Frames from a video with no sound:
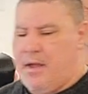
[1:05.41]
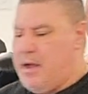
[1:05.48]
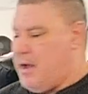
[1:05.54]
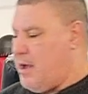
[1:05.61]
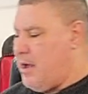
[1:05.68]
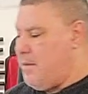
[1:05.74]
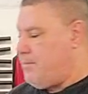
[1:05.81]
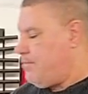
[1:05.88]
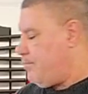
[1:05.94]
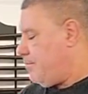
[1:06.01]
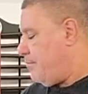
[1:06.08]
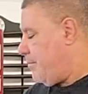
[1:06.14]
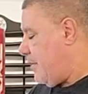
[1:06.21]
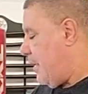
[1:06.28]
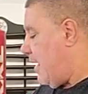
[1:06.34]
Um,
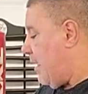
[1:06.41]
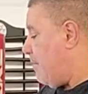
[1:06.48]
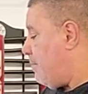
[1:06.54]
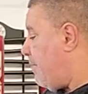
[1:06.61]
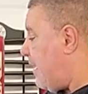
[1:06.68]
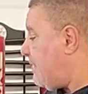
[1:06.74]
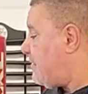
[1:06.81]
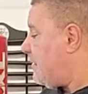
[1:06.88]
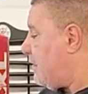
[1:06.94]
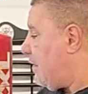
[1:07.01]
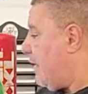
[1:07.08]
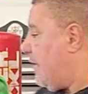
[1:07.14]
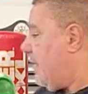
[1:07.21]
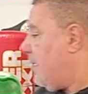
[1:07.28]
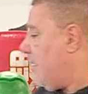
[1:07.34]
and
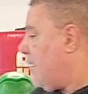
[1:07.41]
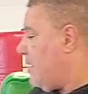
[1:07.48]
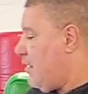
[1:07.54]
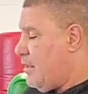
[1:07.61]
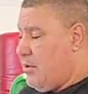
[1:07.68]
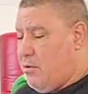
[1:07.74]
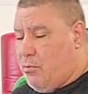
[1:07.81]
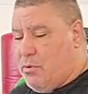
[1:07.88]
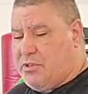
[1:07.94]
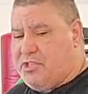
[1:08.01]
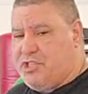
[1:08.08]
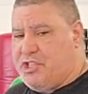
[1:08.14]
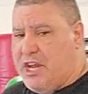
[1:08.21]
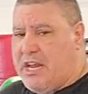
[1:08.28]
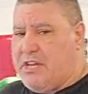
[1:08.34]
basically
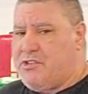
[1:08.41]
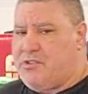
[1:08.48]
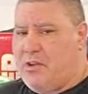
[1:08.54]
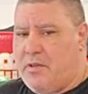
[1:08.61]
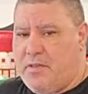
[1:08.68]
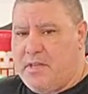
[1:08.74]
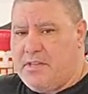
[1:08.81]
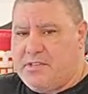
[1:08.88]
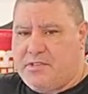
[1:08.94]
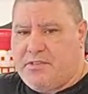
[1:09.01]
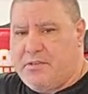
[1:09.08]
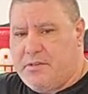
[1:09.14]
what's changed on this